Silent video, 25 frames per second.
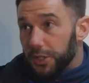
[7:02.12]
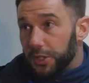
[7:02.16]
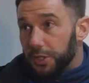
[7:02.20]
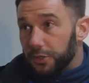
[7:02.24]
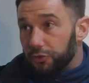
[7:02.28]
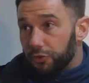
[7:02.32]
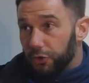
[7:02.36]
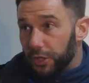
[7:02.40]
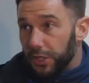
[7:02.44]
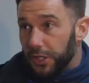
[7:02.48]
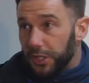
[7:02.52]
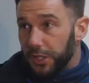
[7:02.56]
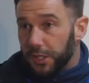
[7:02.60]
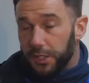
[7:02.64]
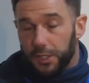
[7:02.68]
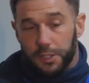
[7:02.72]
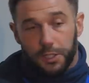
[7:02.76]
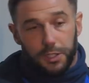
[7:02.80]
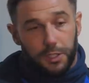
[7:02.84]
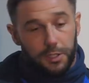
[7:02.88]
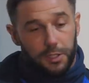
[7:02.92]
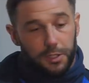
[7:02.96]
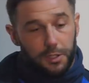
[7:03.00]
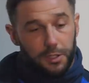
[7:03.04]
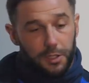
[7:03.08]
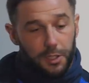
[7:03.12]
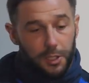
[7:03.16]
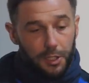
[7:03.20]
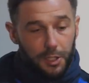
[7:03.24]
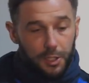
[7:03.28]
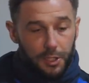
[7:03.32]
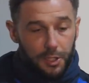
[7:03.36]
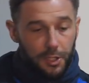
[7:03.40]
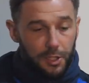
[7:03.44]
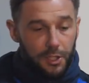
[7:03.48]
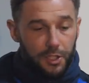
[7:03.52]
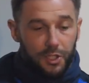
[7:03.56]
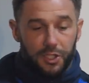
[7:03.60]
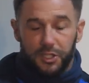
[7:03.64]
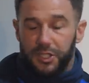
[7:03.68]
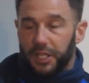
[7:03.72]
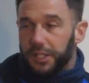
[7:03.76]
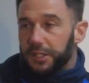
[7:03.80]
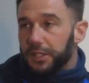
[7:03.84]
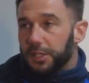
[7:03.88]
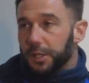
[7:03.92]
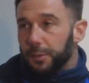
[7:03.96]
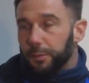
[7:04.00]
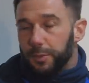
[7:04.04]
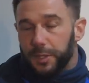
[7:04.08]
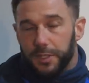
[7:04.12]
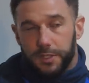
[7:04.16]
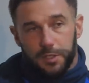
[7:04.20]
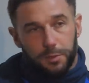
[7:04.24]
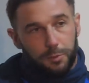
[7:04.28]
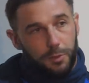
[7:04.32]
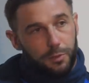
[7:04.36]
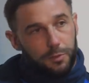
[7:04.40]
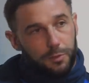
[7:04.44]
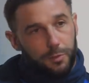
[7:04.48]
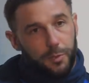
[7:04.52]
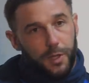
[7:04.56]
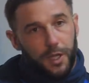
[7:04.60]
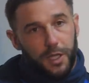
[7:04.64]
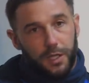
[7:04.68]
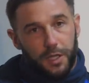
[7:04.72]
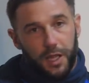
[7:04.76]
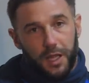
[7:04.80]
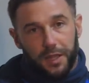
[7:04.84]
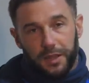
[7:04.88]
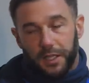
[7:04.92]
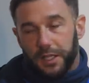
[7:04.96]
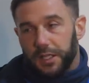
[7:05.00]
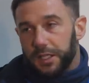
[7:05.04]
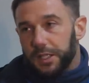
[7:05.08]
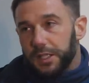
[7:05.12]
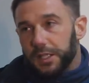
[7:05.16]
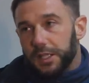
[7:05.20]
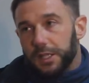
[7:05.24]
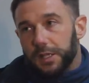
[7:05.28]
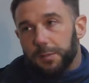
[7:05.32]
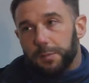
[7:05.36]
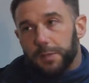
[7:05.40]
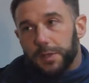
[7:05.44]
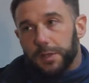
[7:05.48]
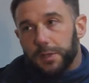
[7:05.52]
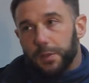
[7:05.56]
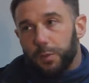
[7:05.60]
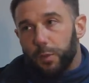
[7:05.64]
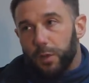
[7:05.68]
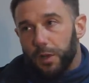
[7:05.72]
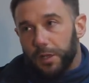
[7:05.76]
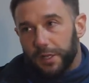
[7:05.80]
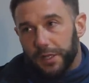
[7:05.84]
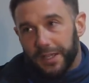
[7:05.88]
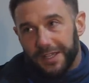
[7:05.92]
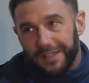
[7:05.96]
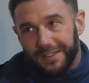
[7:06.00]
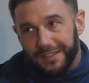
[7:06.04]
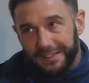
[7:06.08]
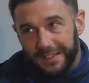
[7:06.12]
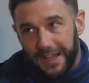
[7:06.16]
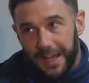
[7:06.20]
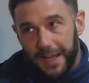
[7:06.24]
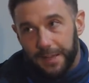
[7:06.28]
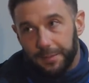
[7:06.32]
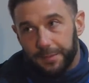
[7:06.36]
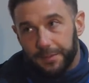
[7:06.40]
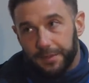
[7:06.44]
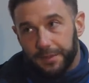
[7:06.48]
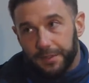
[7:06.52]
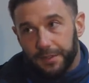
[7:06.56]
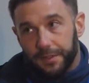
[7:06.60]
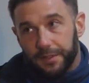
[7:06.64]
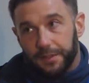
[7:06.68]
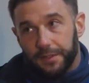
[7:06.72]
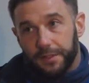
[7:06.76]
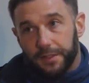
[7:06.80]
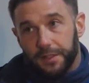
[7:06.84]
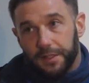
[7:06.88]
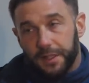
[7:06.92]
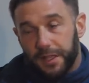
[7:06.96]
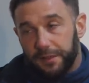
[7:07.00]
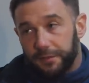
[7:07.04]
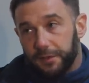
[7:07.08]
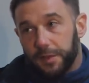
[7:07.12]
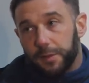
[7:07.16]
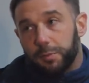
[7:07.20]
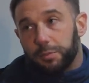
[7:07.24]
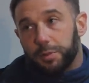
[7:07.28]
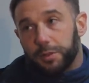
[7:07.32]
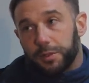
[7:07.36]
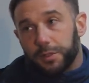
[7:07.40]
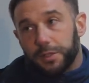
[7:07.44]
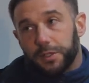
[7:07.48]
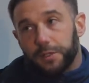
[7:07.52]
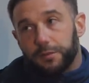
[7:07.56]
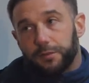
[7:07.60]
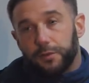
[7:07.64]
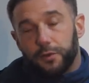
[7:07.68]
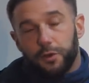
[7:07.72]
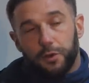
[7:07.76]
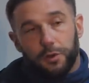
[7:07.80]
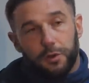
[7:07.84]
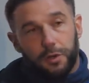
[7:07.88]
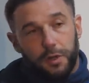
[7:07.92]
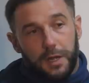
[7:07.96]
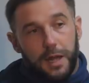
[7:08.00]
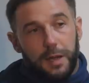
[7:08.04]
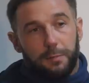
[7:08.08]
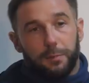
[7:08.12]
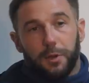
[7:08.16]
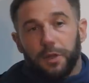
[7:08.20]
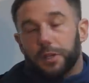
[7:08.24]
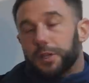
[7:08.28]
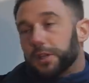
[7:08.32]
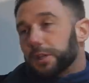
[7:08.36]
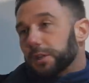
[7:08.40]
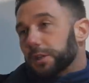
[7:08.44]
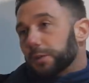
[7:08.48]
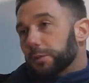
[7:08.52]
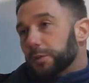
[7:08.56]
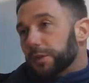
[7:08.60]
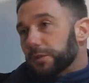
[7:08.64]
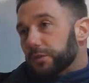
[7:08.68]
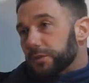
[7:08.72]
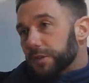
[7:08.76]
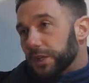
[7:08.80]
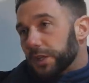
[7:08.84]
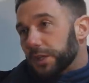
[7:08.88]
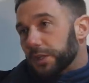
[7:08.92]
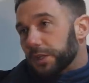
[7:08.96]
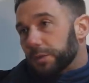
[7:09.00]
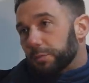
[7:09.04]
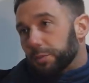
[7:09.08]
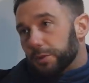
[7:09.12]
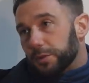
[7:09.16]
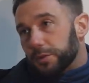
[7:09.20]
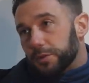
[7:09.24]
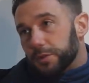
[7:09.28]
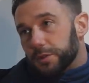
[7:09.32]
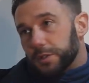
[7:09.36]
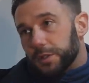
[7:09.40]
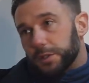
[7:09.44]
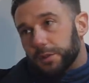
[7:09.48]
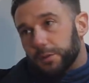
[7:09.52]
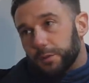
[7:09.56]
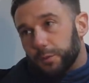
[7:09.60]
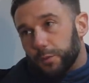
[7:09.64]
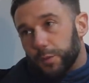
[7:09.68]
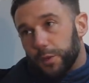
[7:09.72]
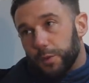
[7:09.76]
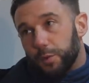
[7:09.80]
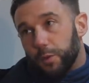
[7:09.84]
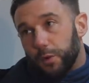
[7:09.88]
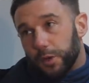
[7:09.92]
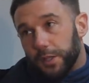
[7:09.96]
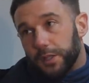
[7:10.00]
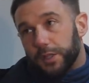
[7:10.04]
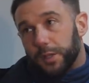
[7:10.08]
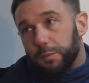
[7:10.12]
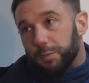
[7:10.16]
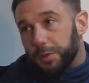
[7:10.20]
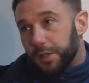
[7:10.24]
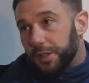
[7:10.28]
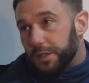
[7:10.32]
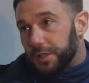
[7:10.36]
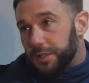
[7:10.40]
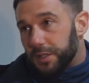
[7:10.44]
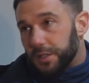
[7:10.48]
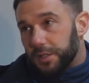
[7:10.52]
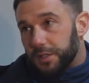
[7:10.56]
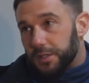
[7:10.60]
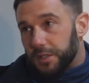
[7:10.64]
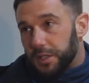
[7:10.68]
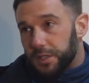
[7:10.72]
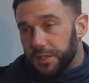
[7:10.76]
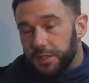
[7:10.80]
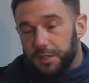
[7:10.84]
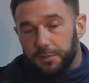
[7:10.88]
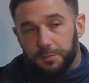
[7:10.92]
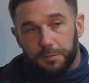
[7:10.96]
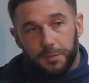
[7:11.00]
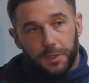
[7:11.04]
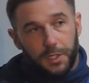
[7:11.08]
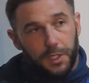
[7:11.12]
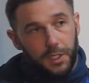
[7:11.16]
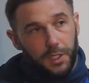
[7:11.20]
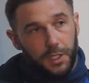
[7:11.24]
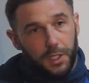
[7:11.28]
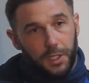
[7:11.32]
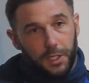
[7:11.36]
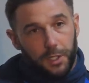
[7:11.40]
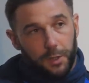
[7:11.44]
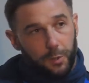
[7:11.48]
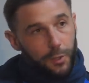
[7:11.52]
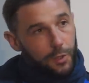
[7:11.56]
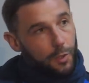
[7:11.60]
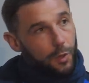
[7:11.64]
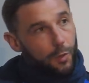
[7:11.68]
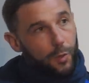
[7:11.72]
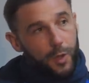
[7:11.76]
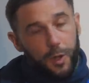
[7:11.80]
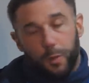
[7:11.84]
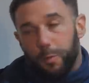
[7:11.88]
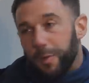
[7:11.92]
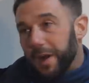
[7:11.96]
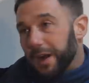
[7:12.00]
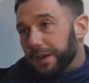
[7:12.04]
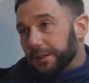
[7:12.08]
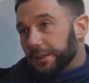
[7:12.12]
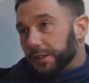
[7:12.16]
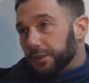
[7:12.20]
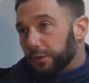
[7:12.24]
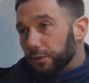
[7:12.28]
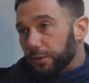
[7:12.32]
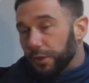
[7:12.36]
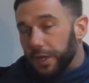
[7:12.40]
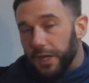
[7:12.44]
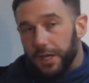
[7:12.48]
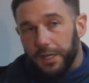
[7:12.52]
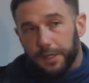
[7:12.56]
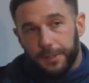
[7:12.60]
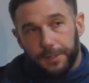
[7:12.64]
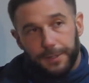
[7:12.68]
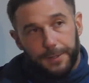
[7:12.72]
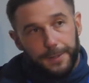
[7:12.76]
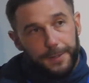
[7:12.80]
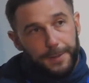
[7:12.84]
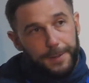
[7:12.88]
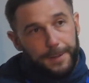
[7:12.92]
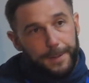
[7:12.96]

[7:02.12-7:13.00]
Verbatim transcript: you can train it and you can you can stick to your principles. But I, I think you need to be willing to adapt to the level of player that you've got. I'm lucky that we've signed the players that we wanted to play in a certain system. We got well back to do that.